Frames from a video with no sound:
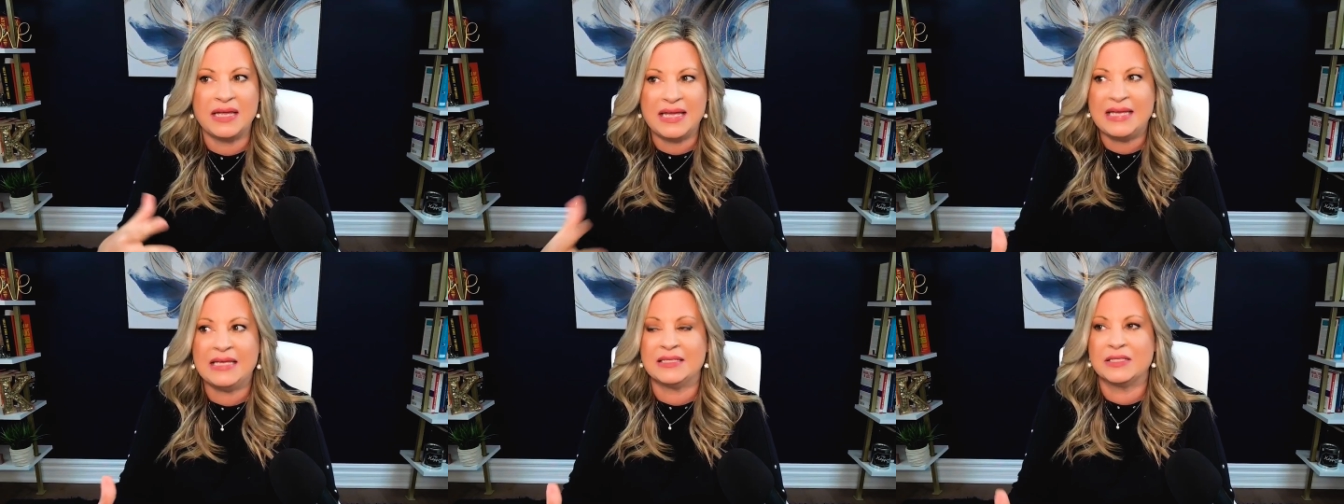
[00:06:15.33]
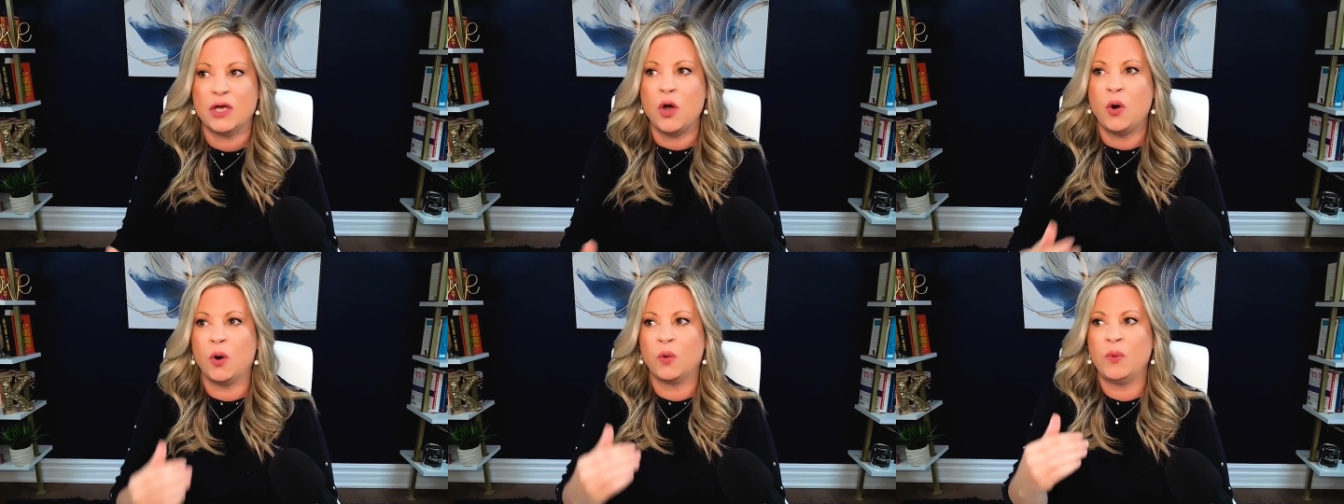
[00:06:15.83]
is
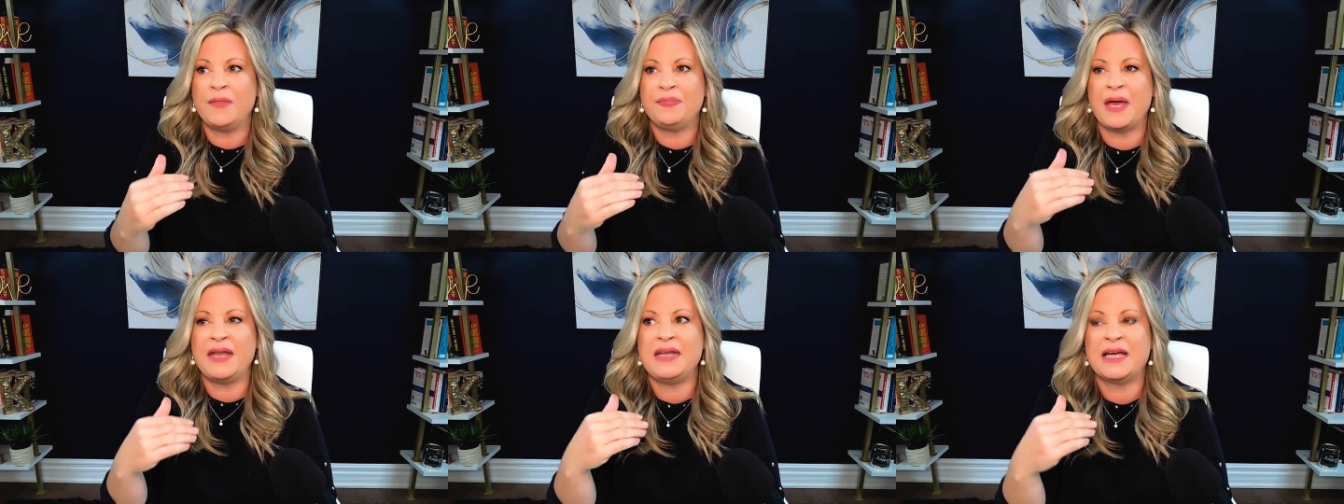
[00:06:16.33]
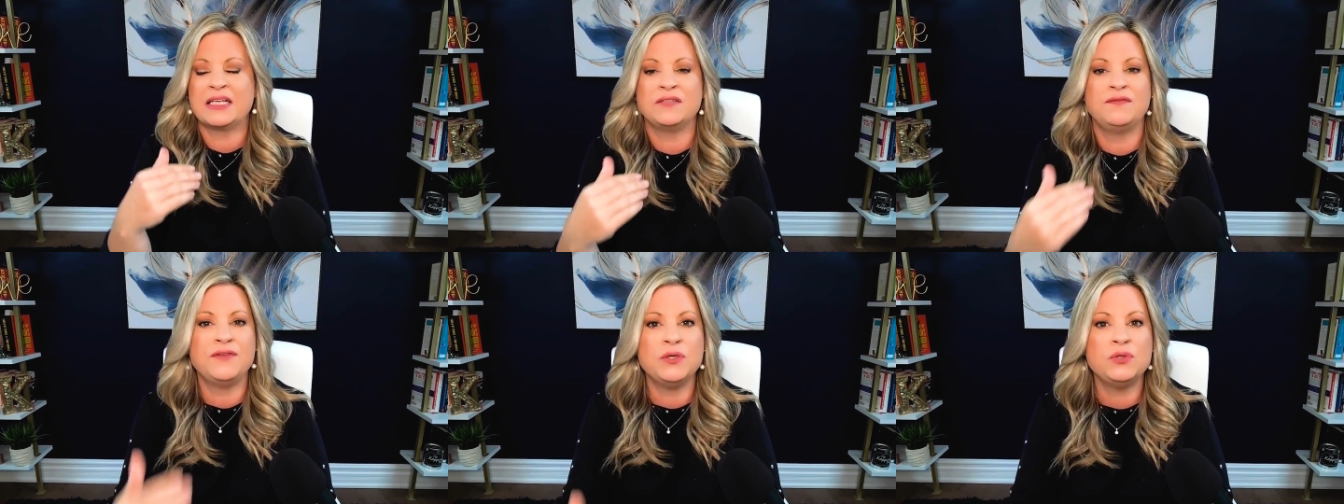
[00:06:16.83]
or what that
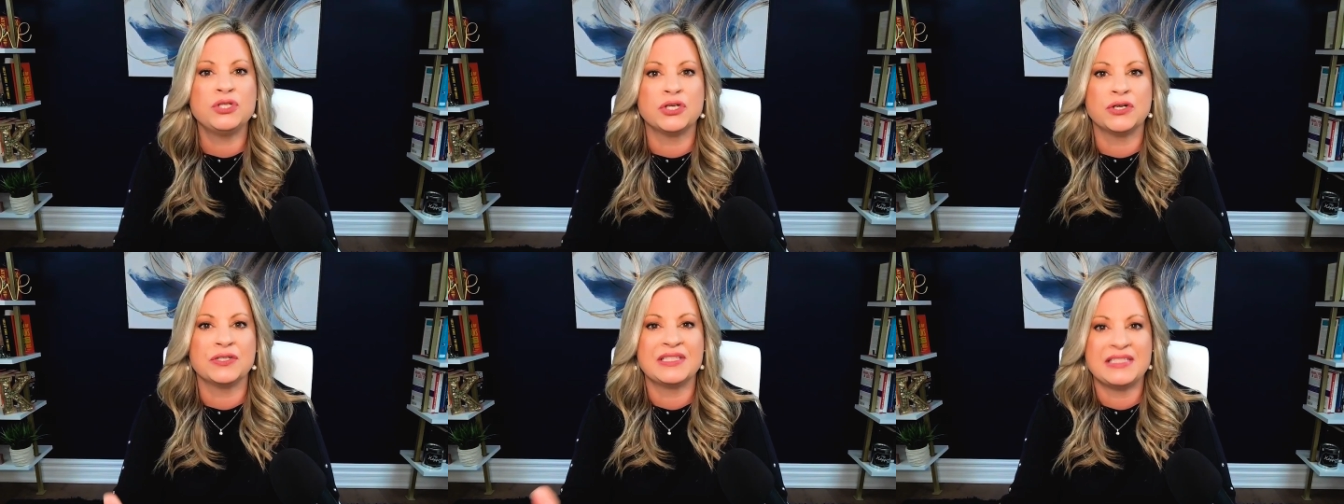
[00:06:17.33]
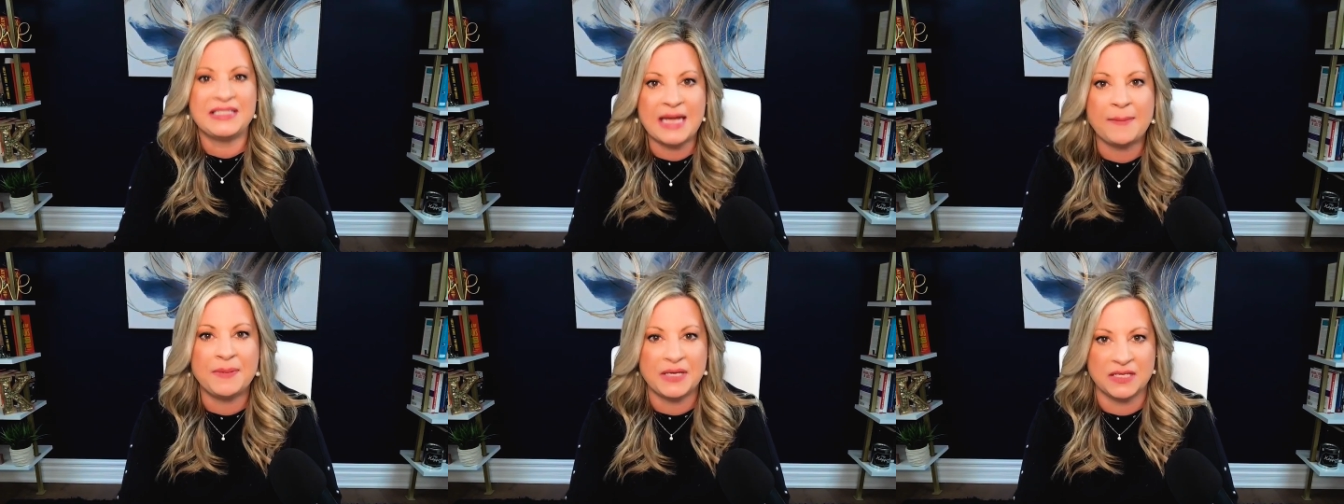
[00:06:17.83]
next future
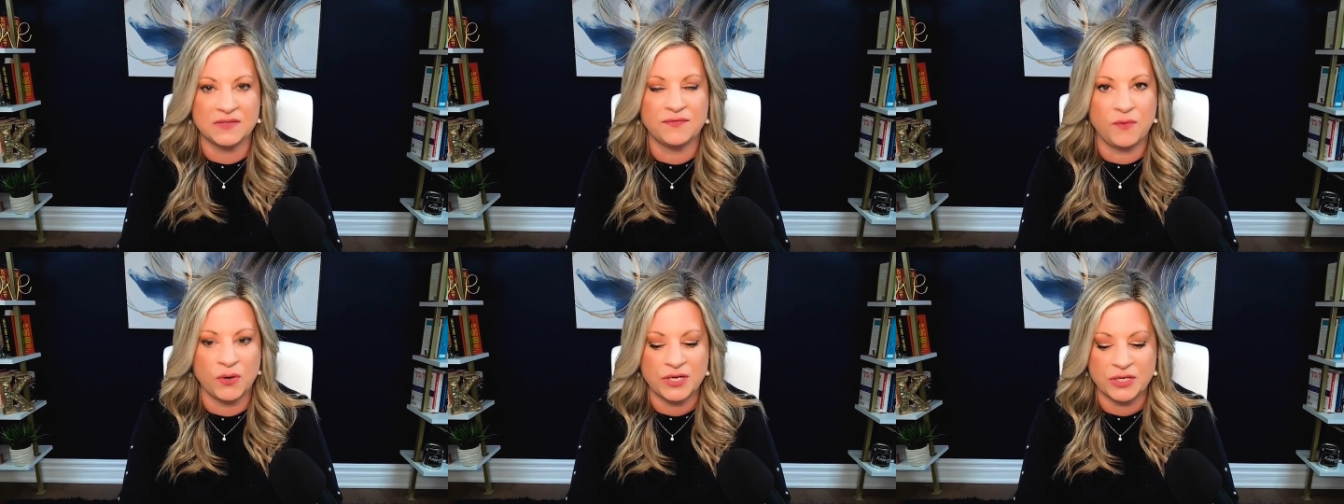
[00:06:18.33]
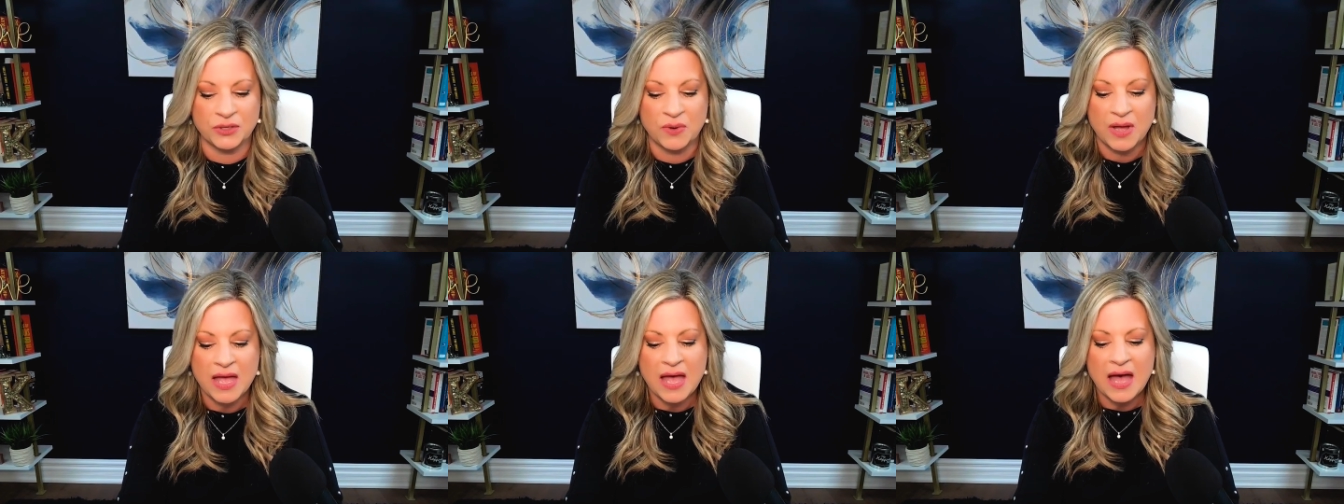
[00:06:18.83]
step is for you.